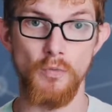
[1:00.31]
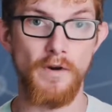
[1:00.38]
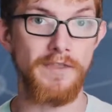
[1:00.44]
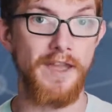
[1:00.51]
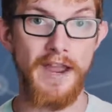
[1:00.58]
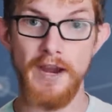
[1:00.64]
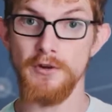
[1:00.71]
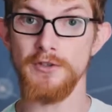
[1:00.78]
where
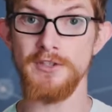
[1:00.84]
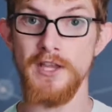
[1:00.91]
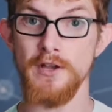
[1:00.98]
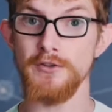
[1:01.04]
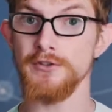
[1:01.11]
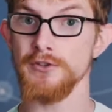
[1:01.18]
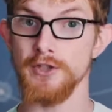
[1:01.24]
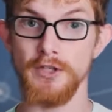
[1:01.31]
the hair
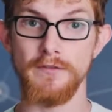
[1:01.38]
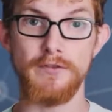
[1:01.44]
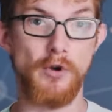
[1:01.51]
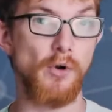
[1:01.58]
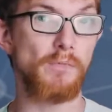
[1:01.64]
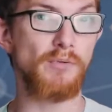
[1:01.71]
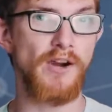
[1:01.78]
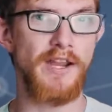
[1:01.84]
cells, nerves,
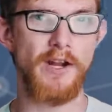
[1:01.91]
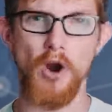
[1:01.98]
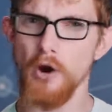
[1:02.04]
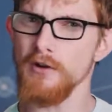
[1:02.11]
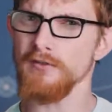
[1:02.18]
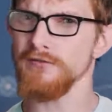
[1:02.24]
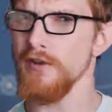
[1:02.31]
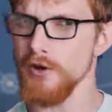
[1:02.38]
or brain
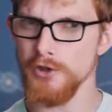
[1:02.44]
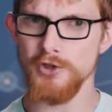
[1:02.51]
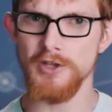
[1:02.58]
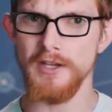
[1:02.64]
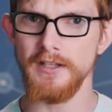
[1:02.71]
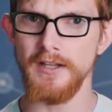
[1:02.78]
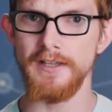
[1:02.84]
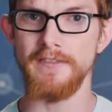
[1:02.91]
aren't
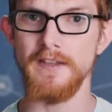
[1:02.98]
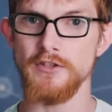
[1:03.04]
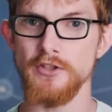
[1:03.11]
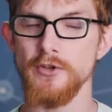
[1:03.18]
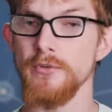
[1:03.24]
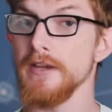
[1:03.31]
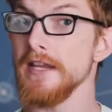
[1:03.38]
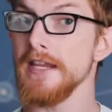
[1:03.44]
functioning like they
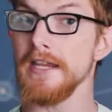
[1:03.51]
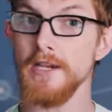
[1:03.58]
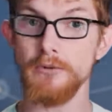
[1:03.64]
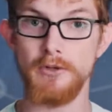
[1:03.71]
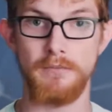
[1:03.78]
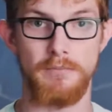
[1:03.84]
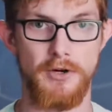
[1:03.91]
do in a hearing